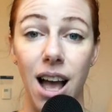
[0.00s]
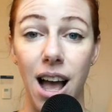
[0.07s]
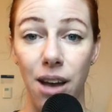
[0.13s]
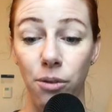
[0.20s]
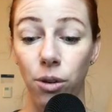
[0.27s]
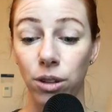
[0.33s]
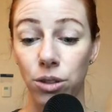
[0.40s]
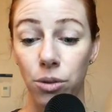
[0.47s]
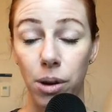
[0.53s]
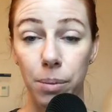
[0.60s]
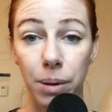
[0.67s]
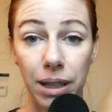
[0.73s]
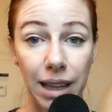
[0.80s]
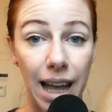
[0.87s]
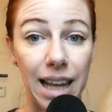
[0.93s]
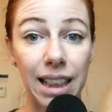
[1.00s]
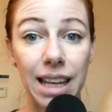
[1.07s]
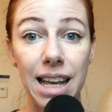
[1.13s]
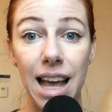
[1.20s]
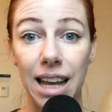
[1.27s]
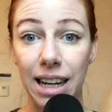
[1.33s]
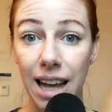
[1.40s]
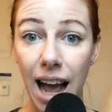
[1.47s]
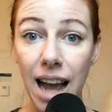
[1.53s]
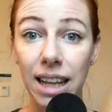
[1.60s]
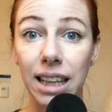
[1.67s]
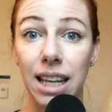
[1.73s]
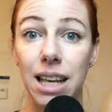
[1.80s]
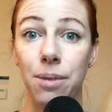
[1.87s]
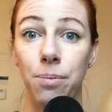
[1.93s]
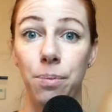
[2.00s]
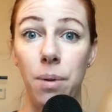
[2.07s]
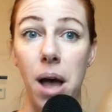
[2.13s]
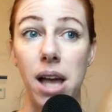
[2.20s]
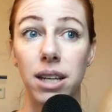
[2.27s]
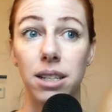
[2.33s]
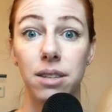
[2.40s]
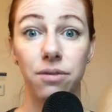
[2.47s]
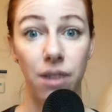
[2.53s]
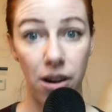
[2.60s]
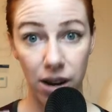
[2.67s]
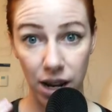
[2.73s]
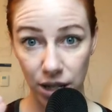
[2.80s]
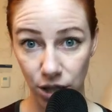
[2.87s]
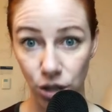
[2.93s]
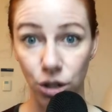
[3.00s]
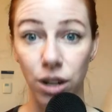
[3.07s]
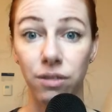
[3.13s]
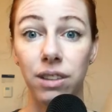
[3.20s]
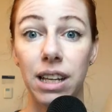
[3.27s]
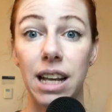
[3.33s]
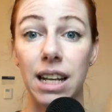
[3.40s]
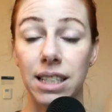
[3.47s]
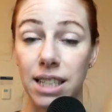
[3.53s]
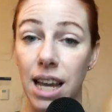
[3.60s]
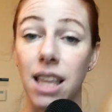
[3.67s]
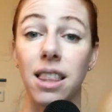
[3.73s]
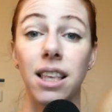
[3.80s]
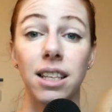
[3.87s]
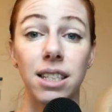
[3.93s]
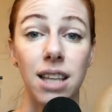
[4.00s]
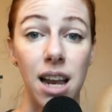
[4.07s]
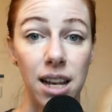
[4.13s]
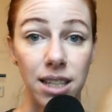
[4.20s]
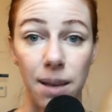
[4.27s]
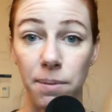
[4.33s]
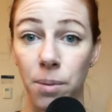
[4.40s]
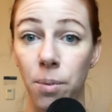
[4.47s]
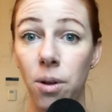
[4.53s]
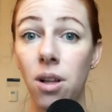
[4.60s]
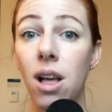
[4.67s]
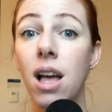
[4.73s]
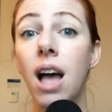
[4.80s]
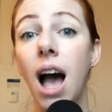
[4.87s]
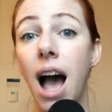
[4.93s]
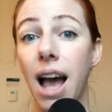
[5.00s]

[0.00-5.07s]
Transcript: I will do it politely and kindly, but very assertively and say, This is unacceptable.